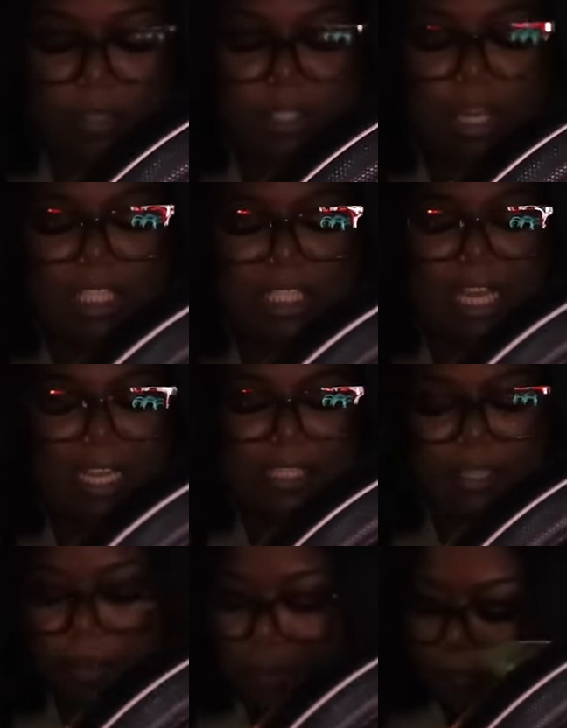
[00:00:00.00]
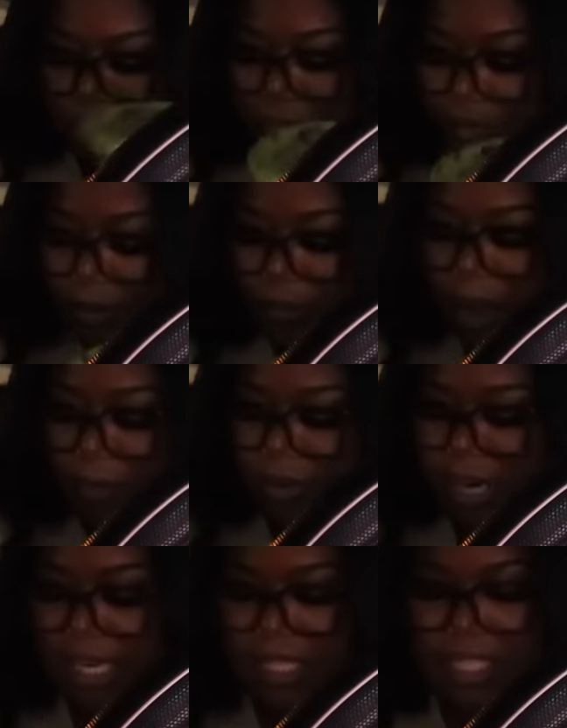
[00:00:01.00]
So I just got some
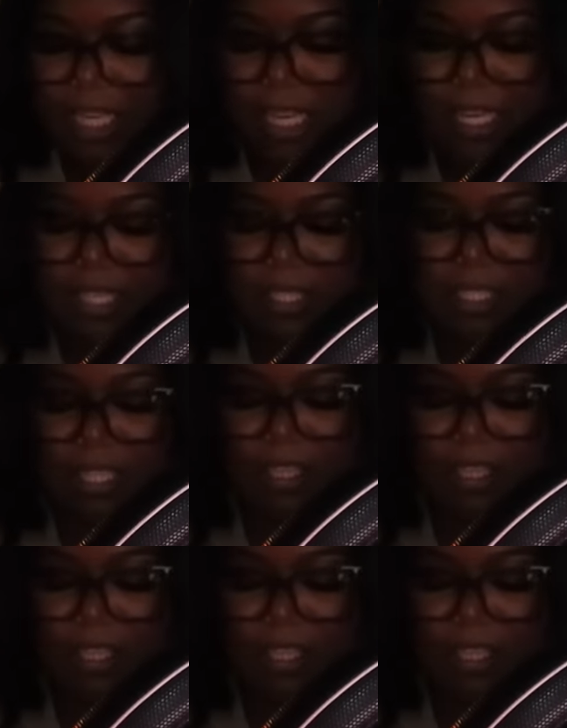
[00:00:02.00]
pomegranate seeds.